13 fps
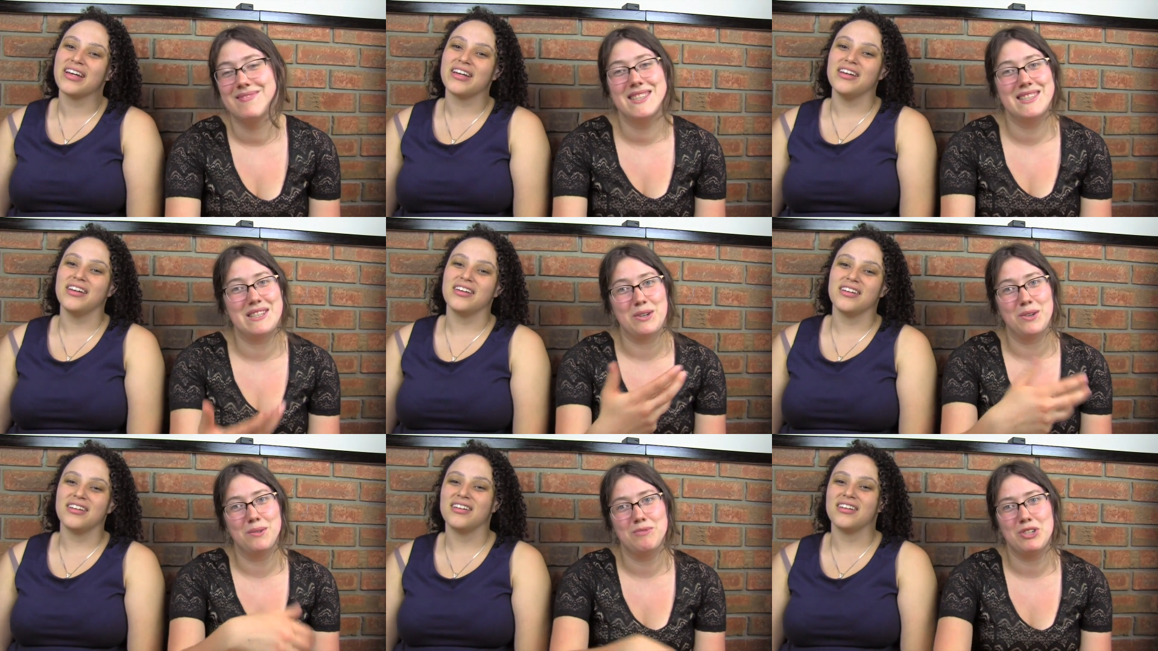
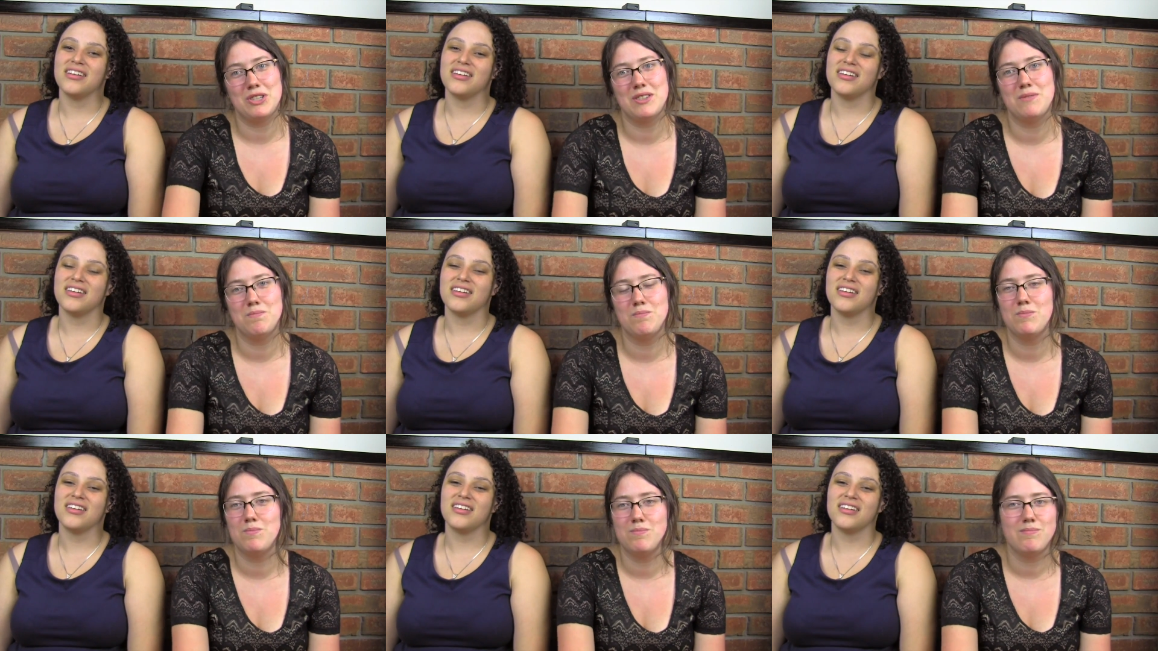Speaker 1: Still just,
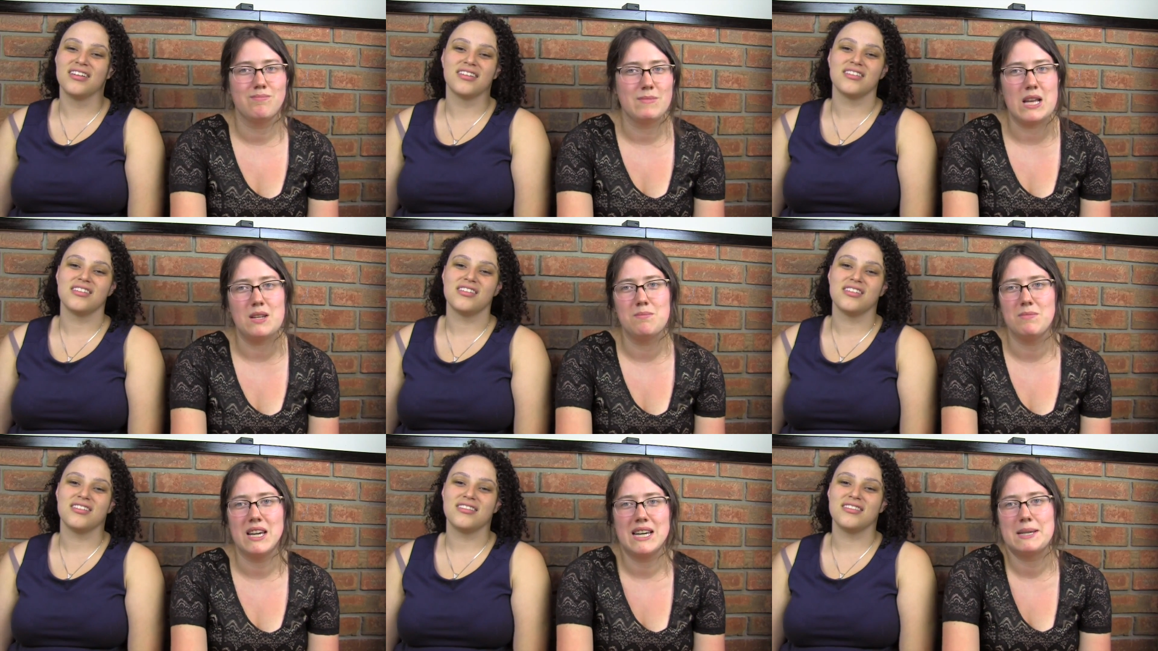
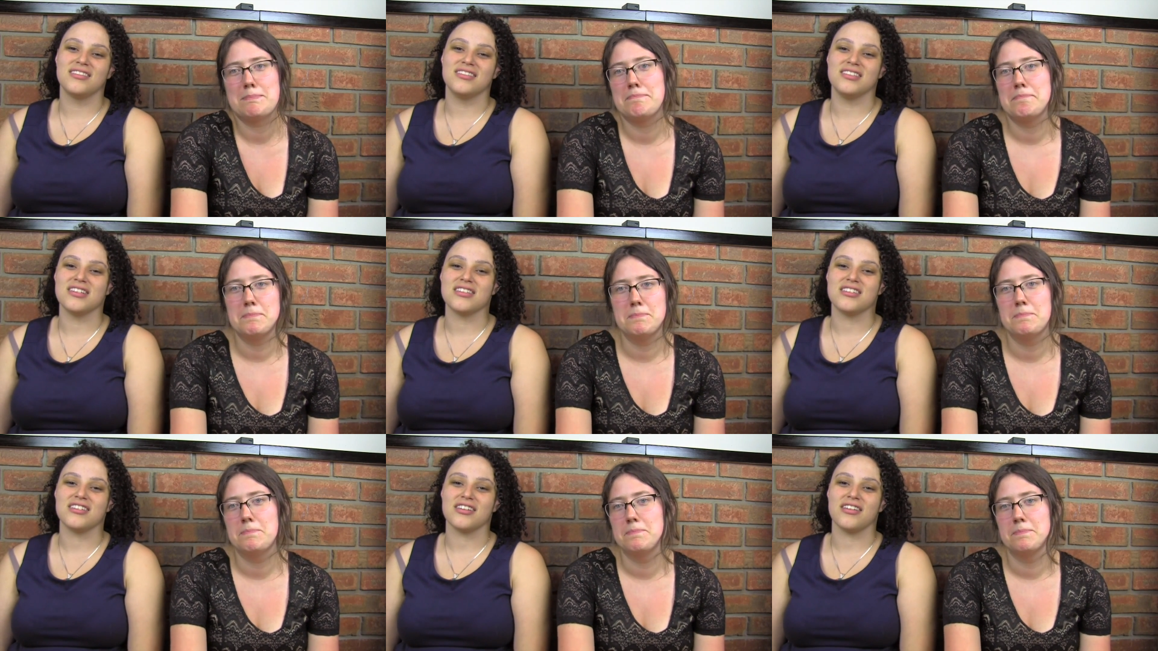yeah.
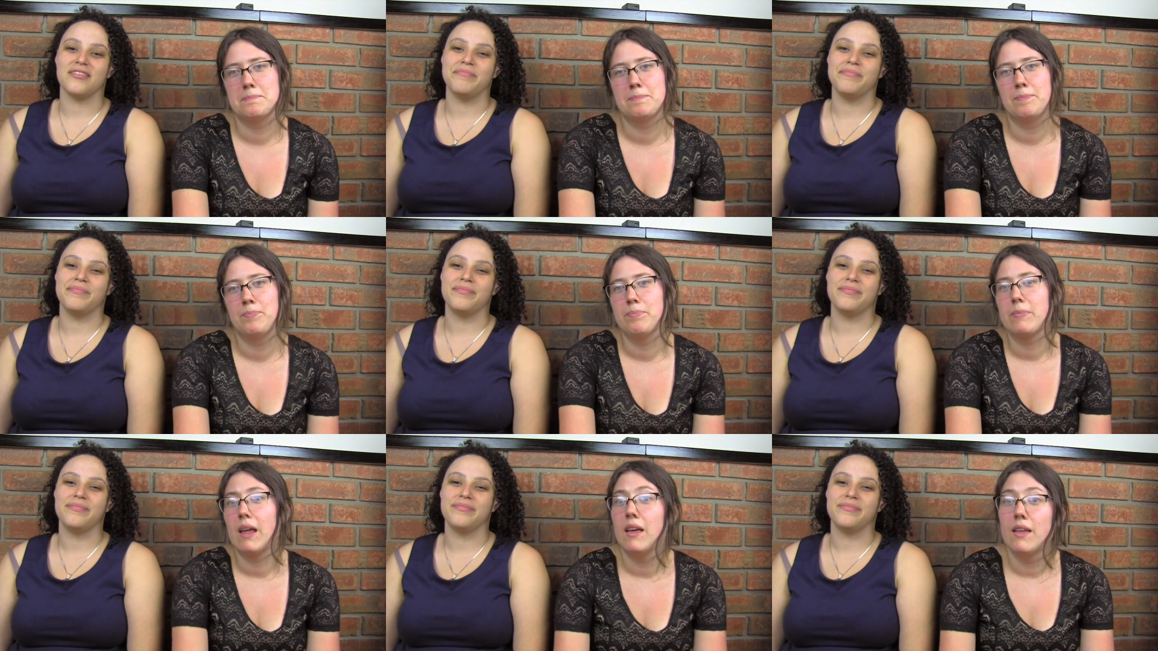Just chilling.
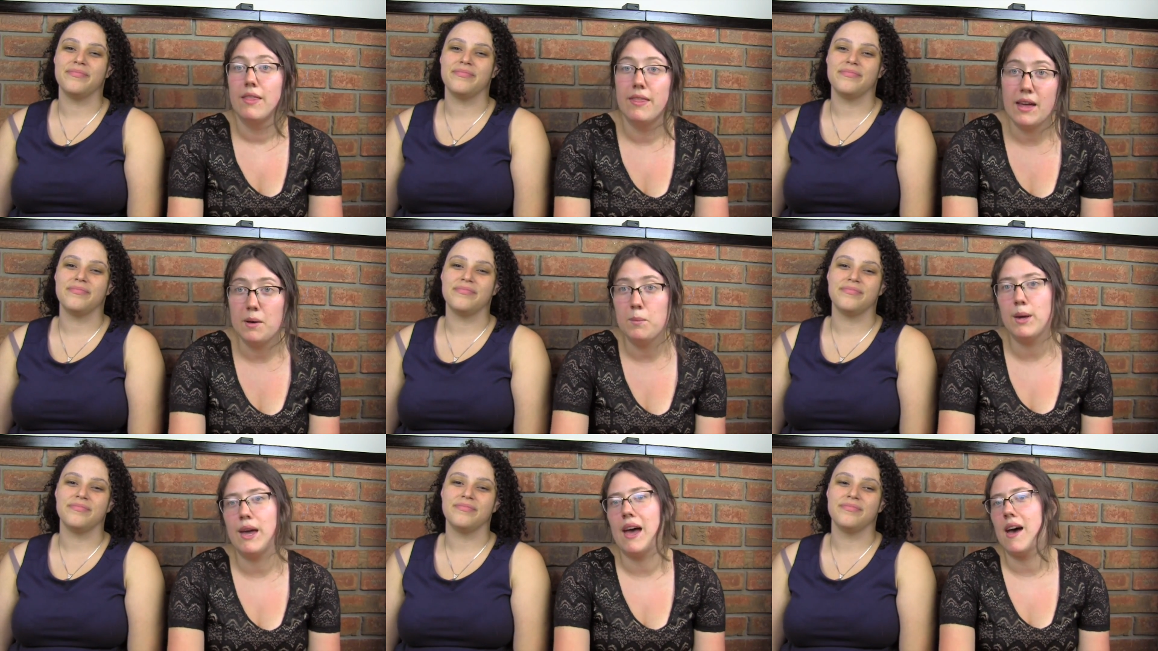
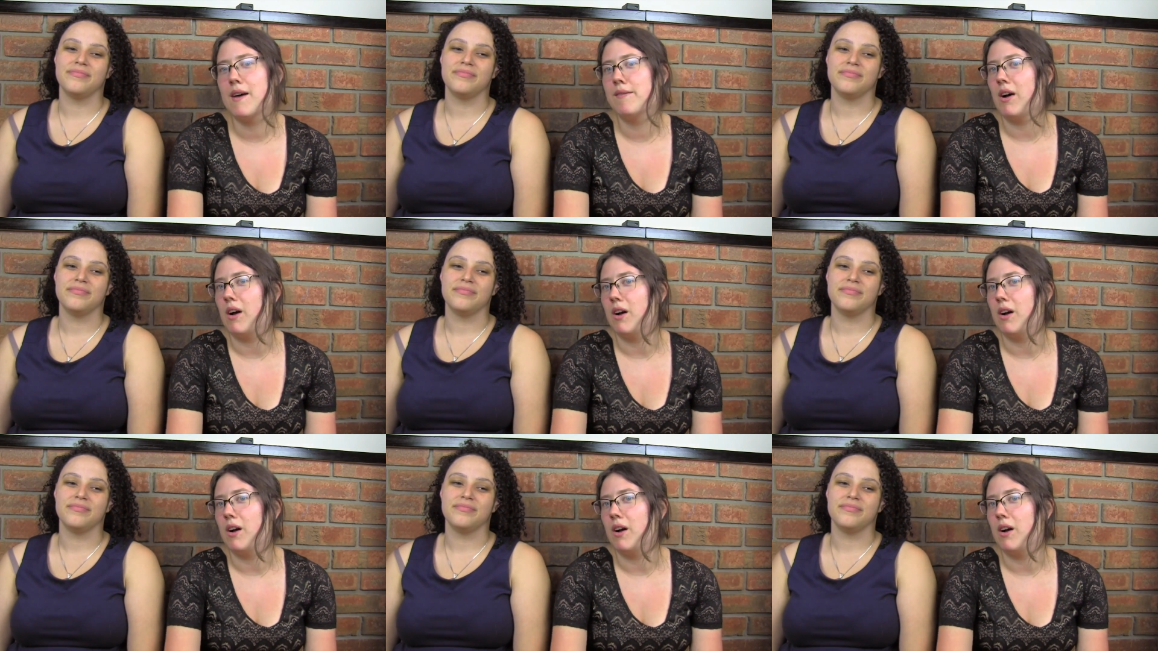Then we have